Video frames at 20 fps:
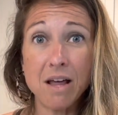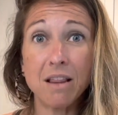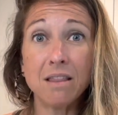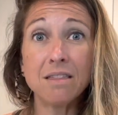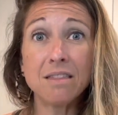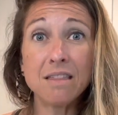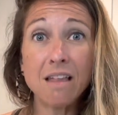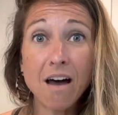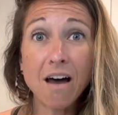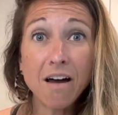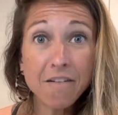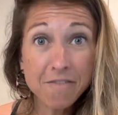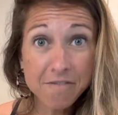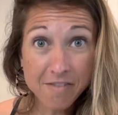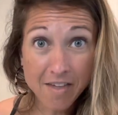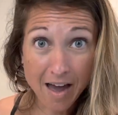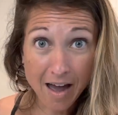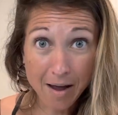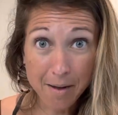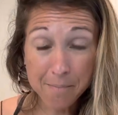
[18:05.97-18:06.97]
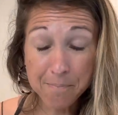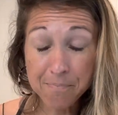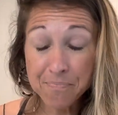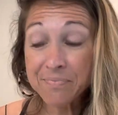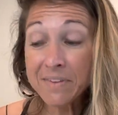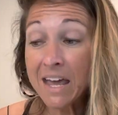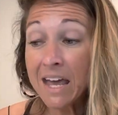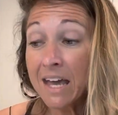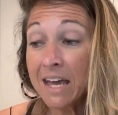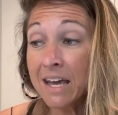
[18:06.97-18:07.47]
Love them.
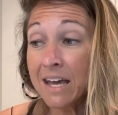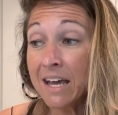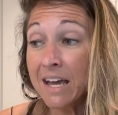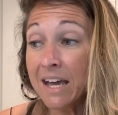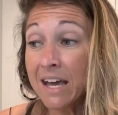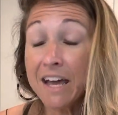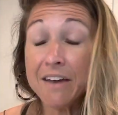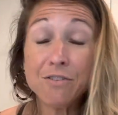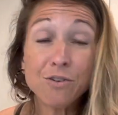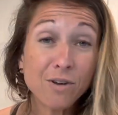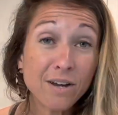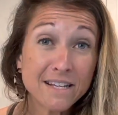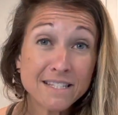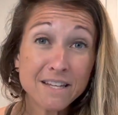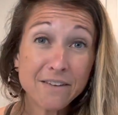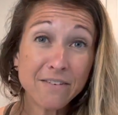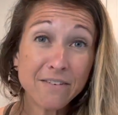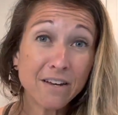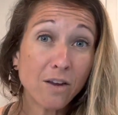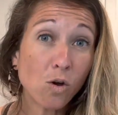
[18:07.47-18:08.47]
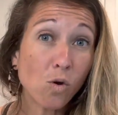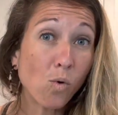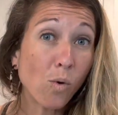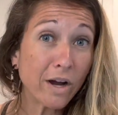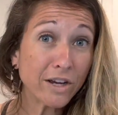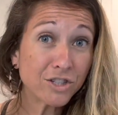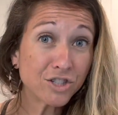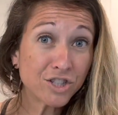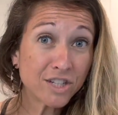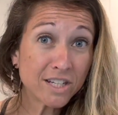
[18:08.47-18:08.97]
If you guys have any
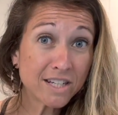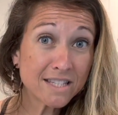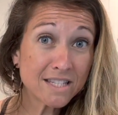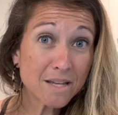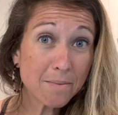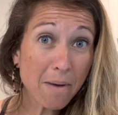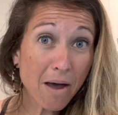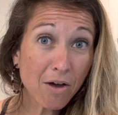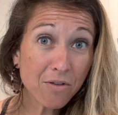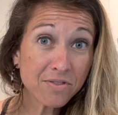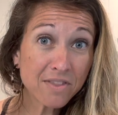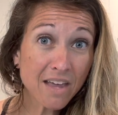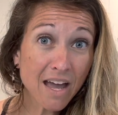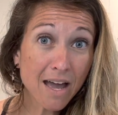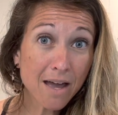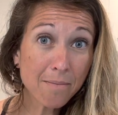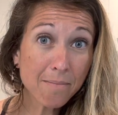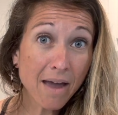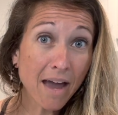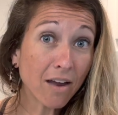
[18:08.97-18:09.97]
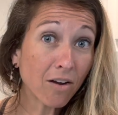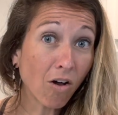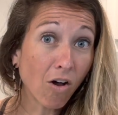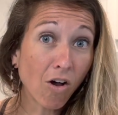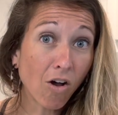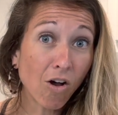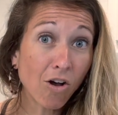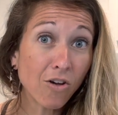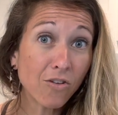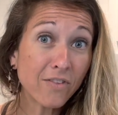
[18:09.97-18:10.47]
questions about them at
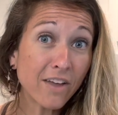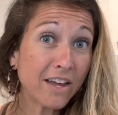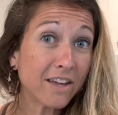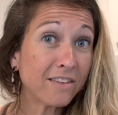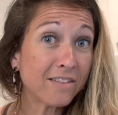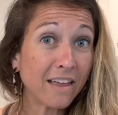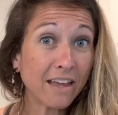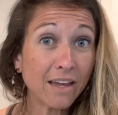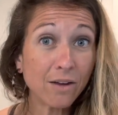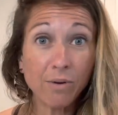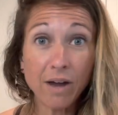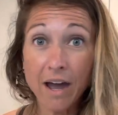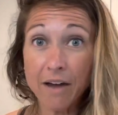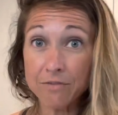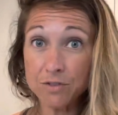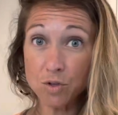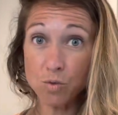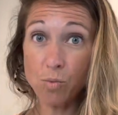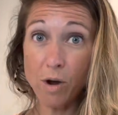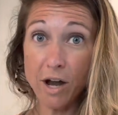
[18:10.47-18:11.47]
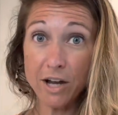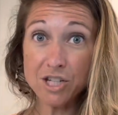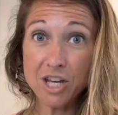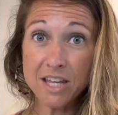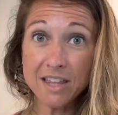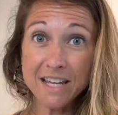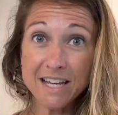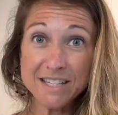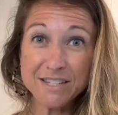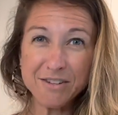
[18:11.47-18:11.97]
all, that like after watching
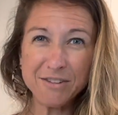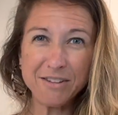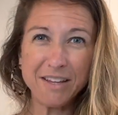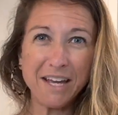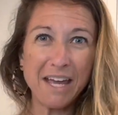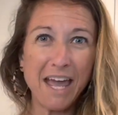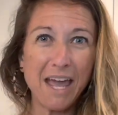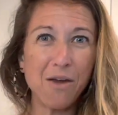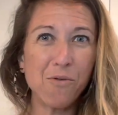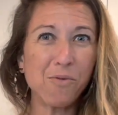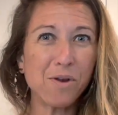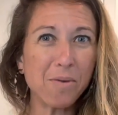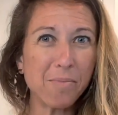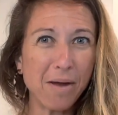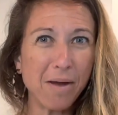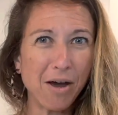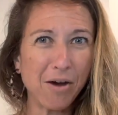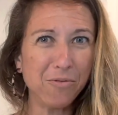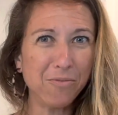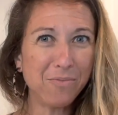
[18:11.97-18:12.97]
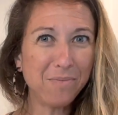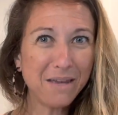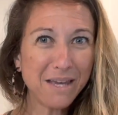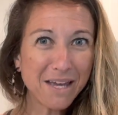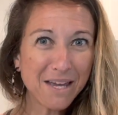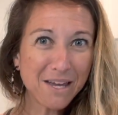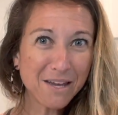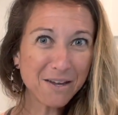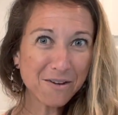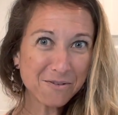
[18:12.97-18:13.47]
this, you're like, hey, what about
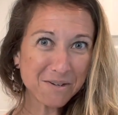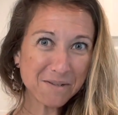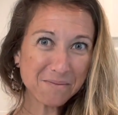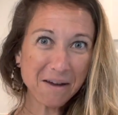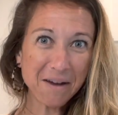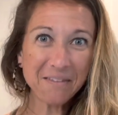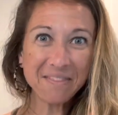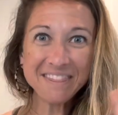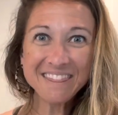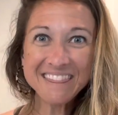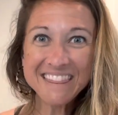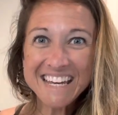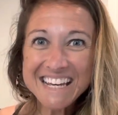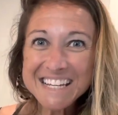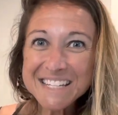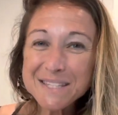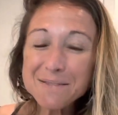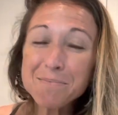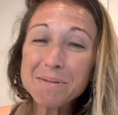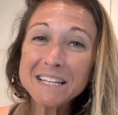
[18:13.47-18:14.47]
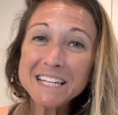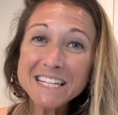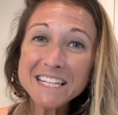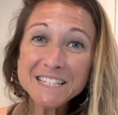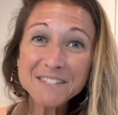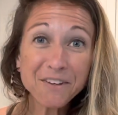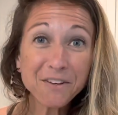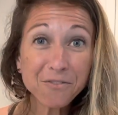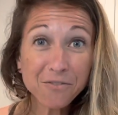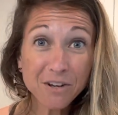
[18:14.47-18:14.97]
me? What about this? Please
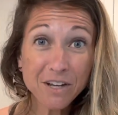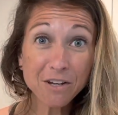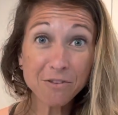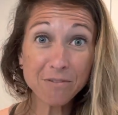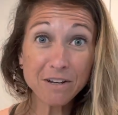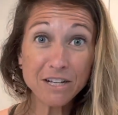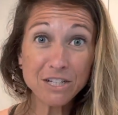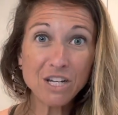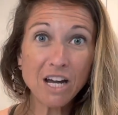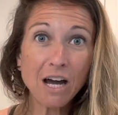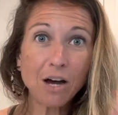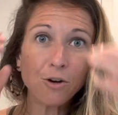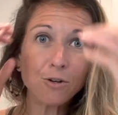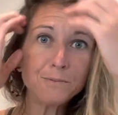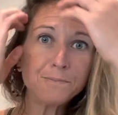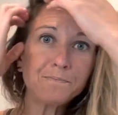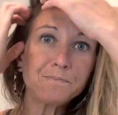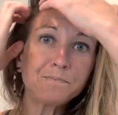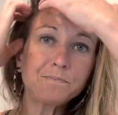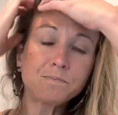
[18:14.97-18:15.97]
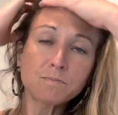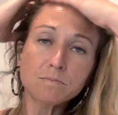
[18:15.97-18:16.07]
feel free to reach out.